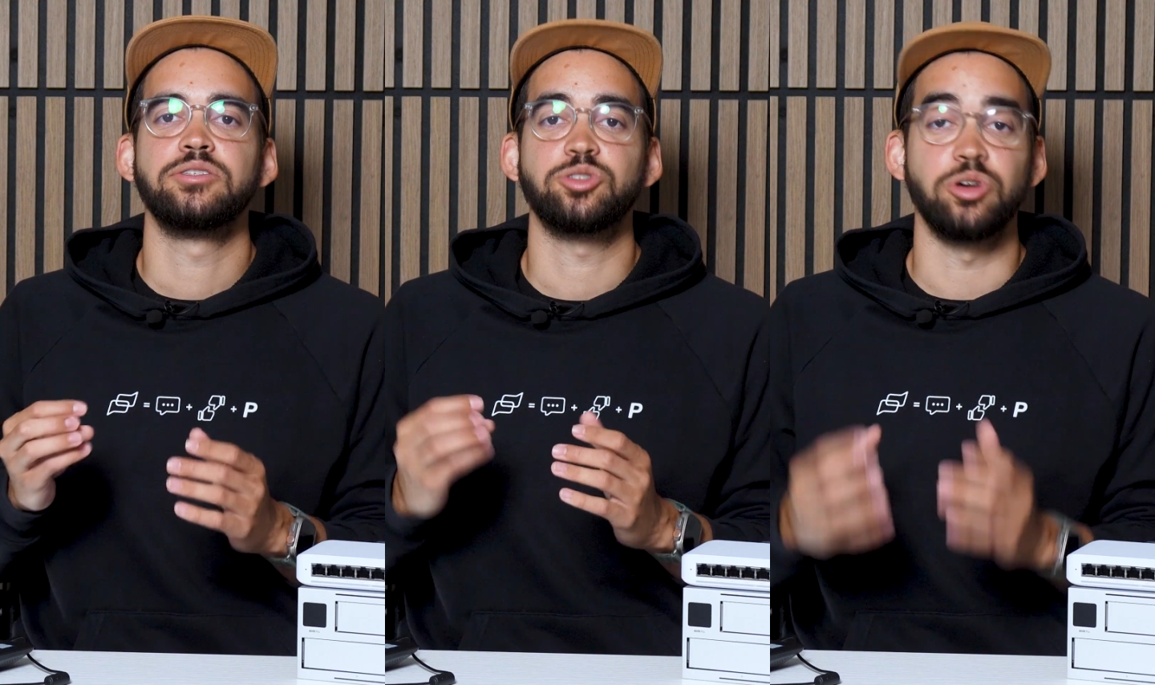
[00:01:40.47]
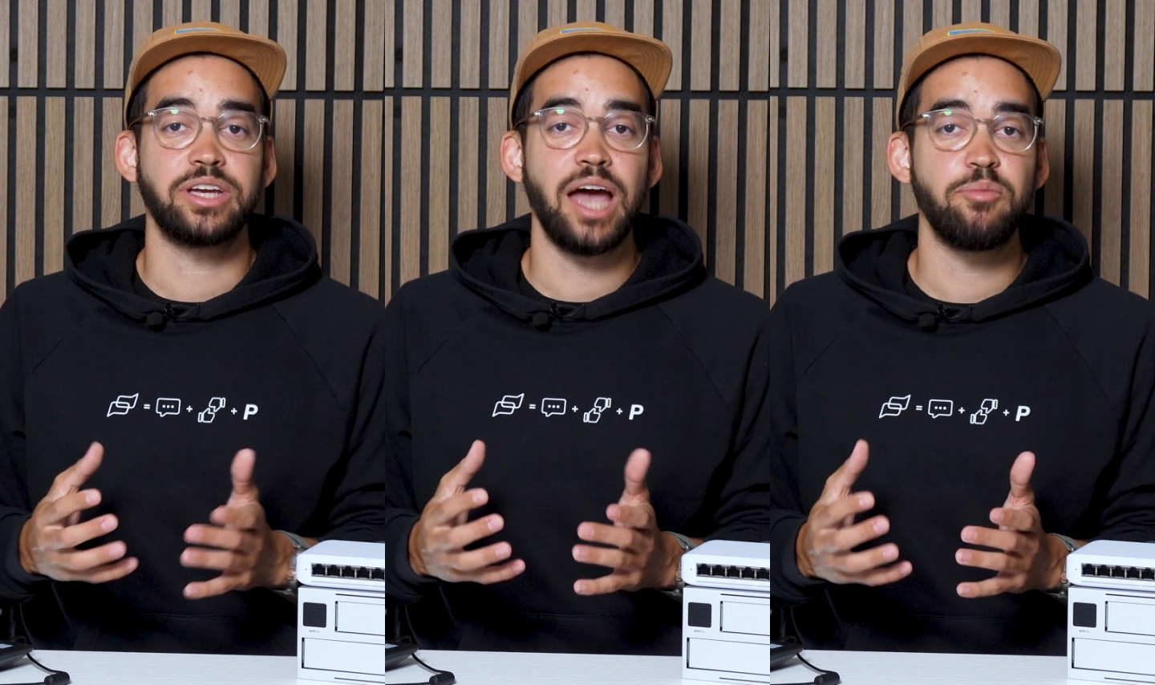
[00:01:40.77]
So
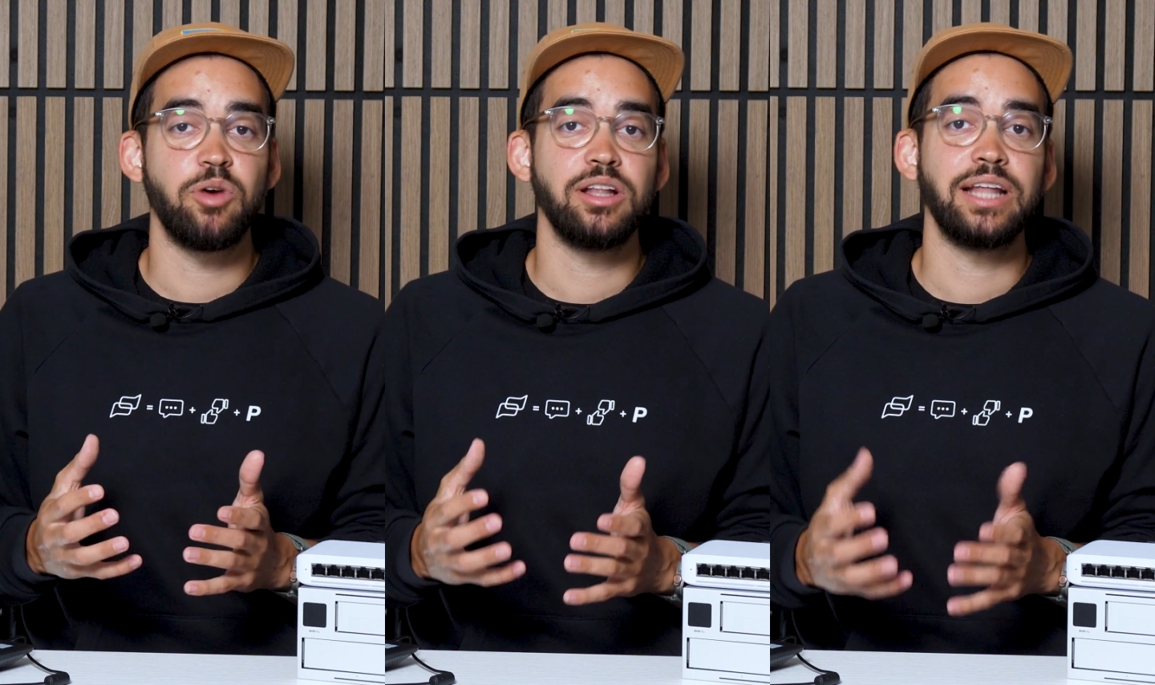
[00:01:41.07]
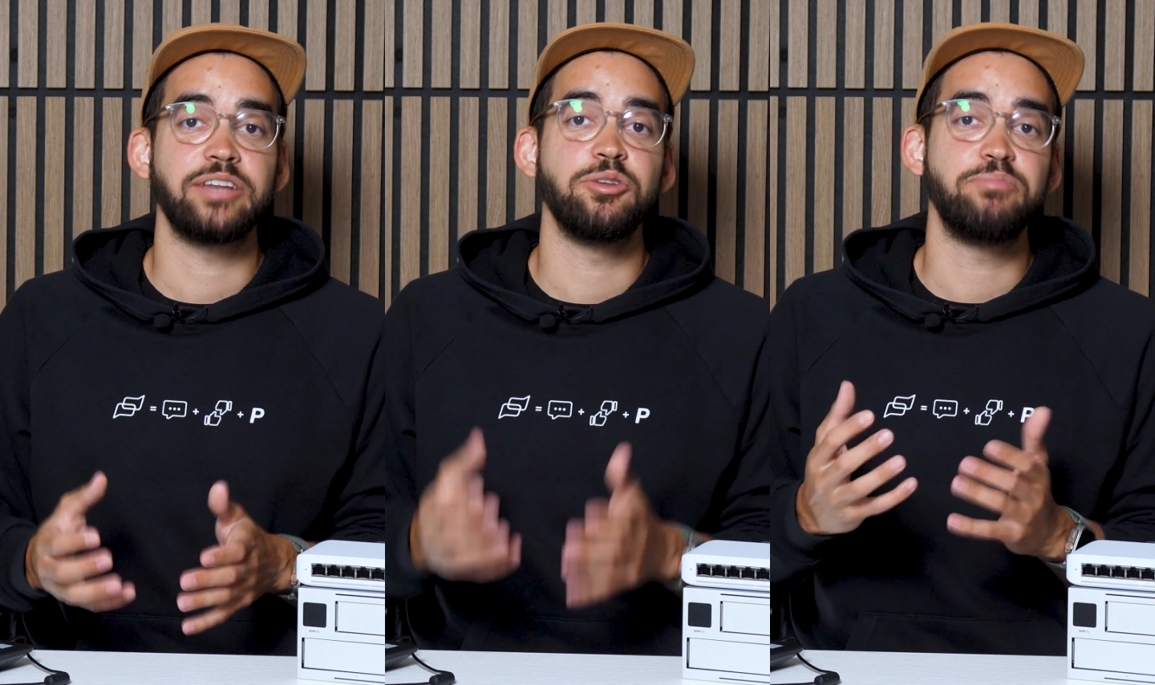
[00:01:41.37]
a camera
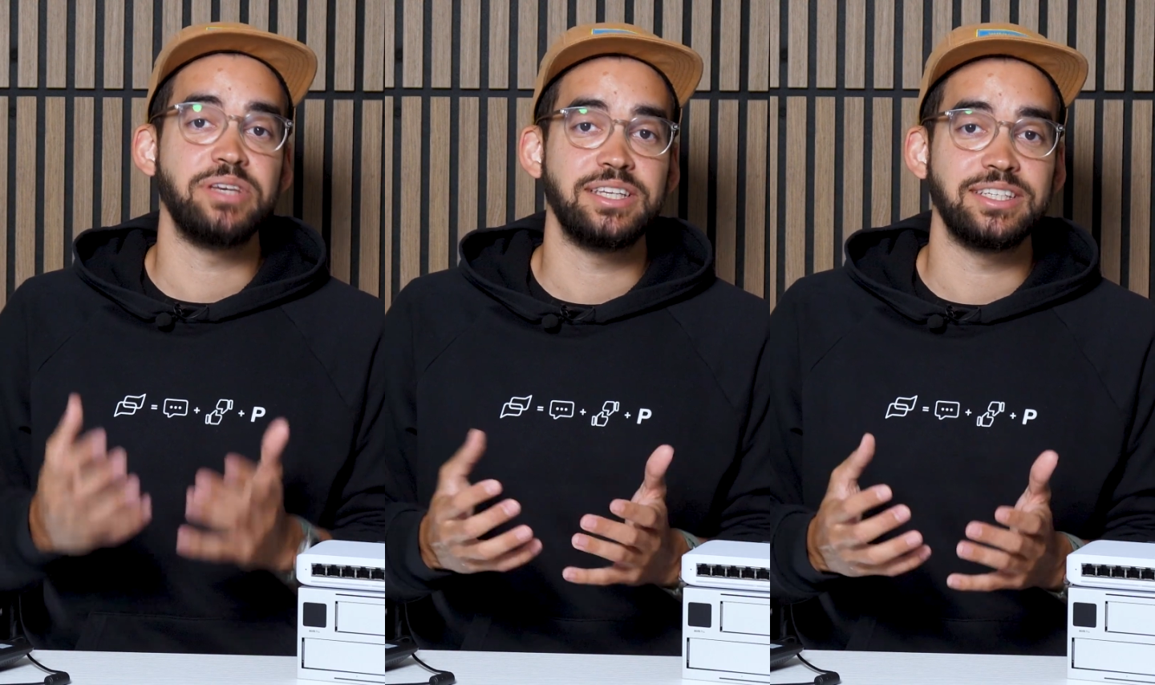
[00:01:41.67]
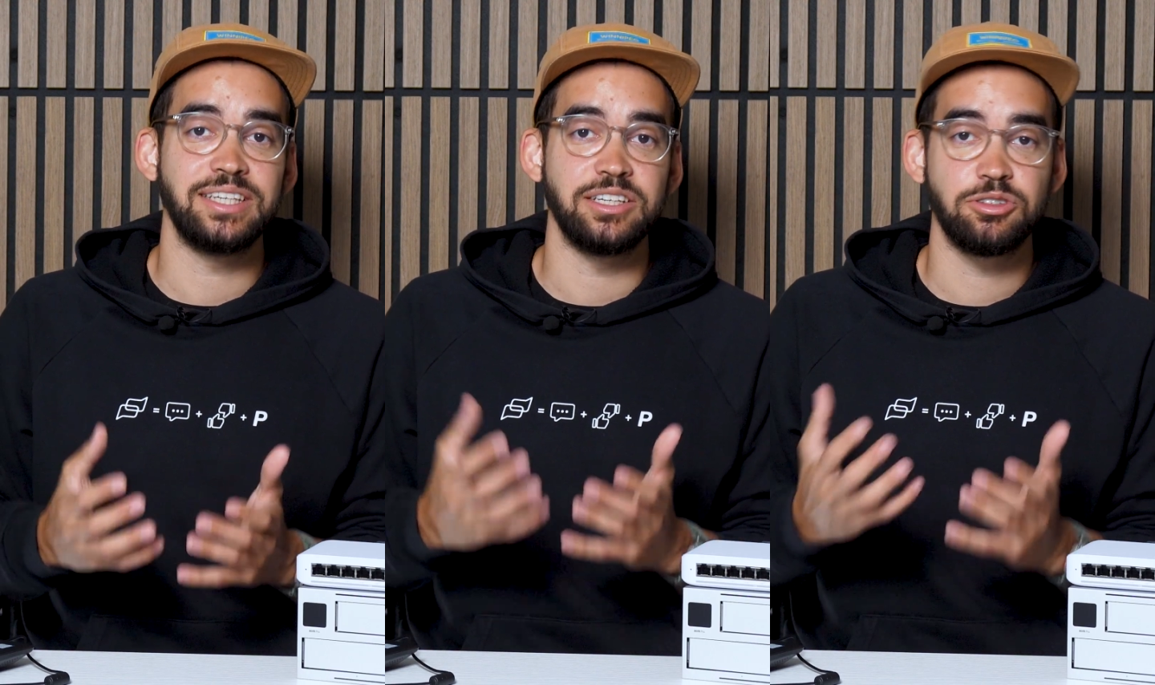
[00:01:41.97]
like the
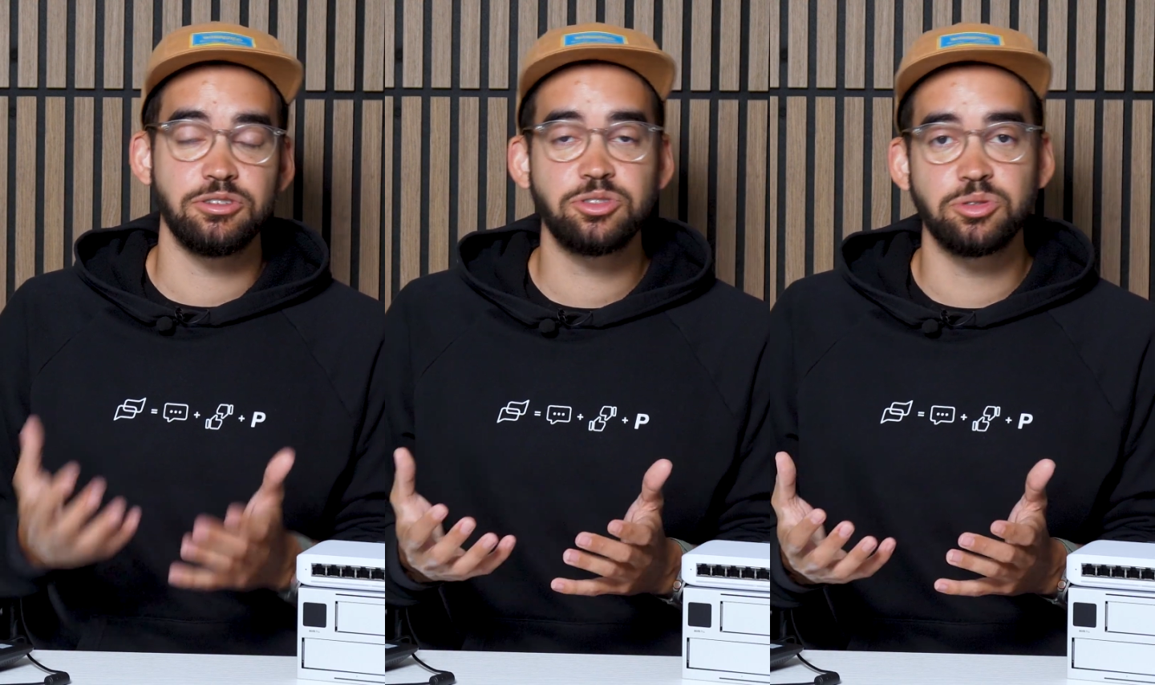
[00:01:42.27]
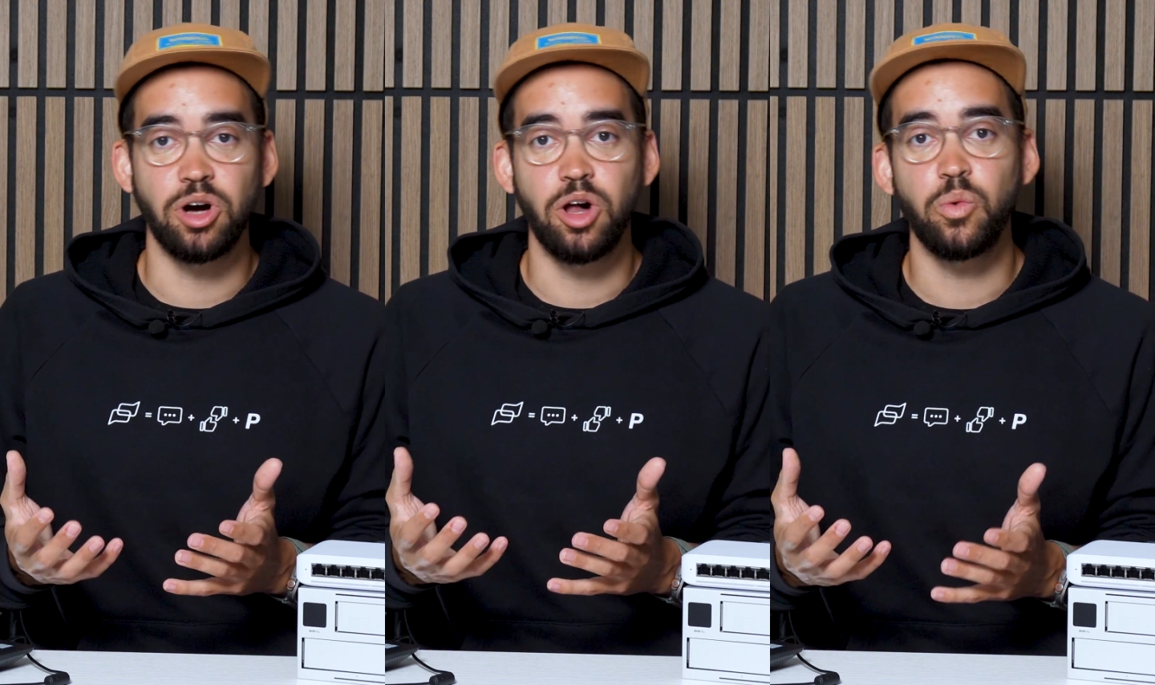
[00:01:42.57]
PTZ
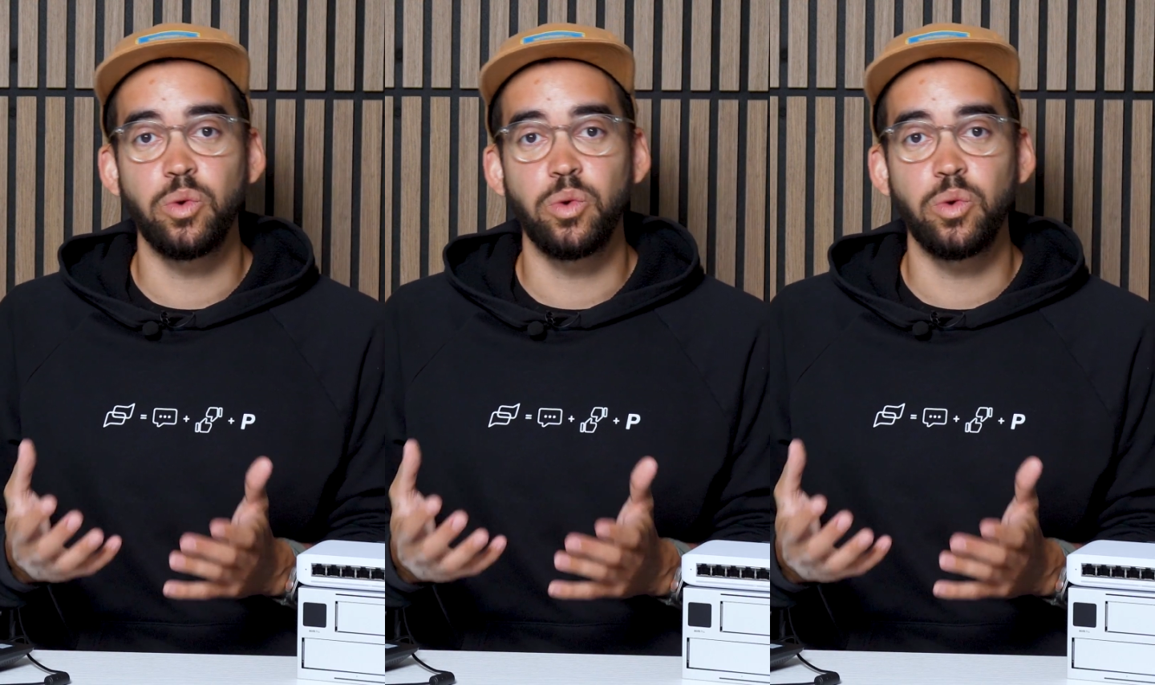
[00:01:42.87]
Industrial